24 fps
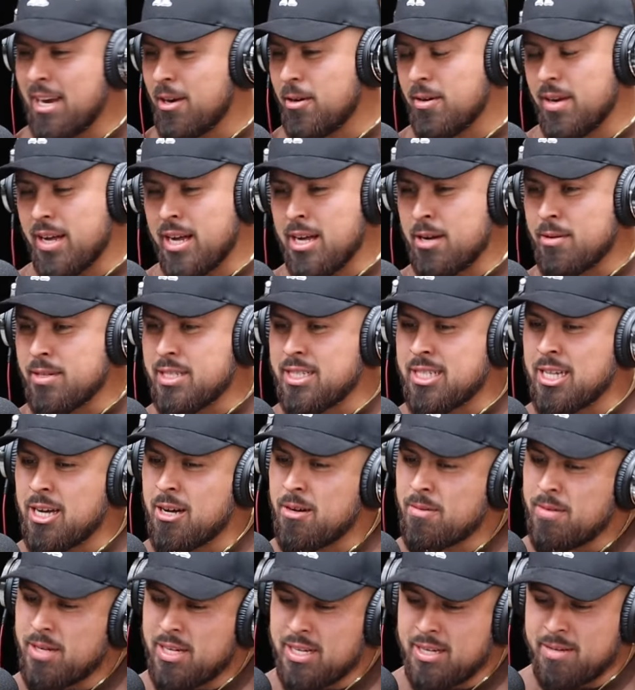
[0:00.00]
I always
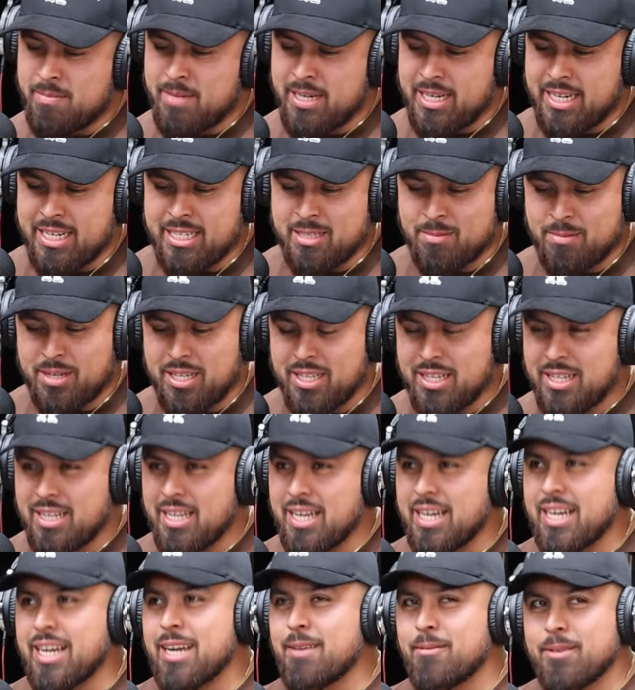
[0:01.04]
tell uh, my kid's mother,
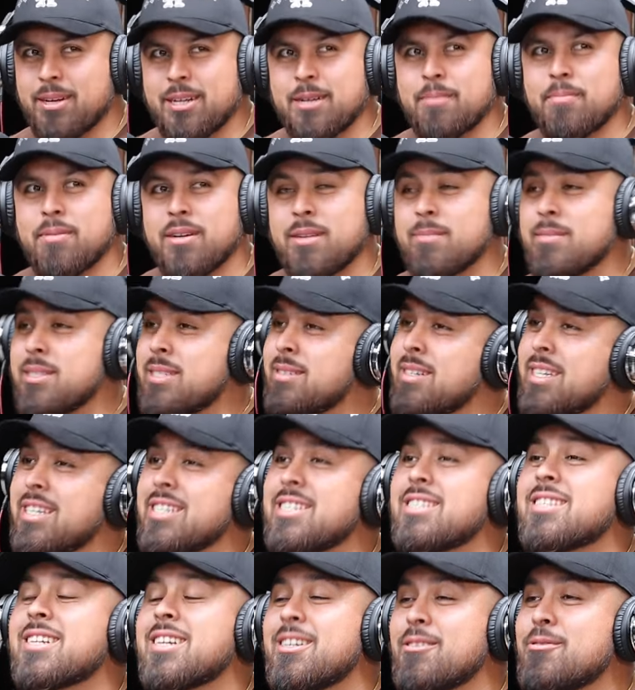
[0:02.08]
like, hey, we're going to put them in some
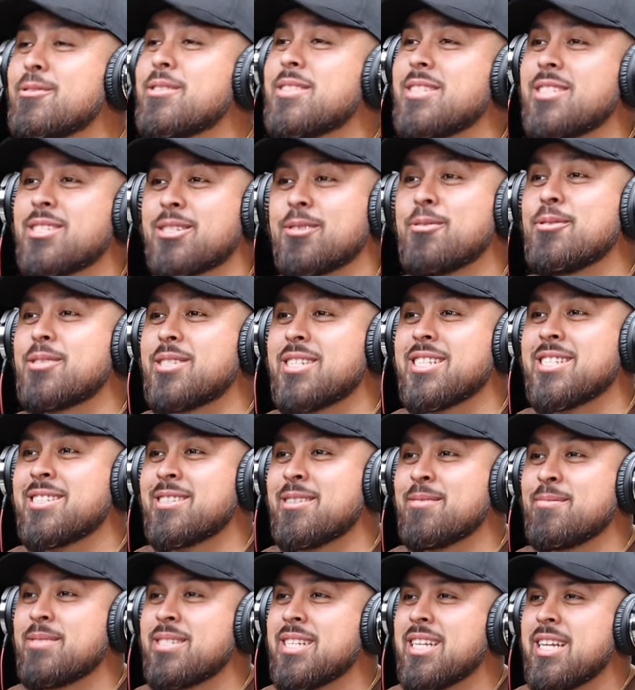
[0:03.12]
good school, school
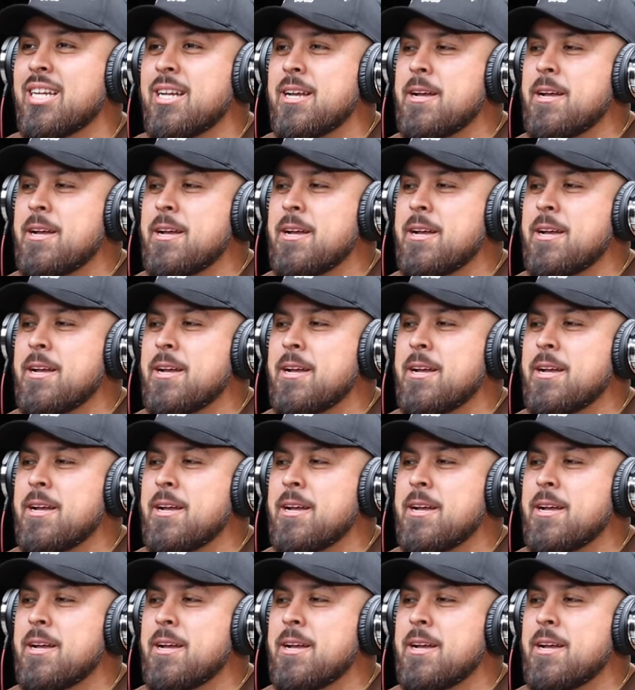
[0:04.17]
systems.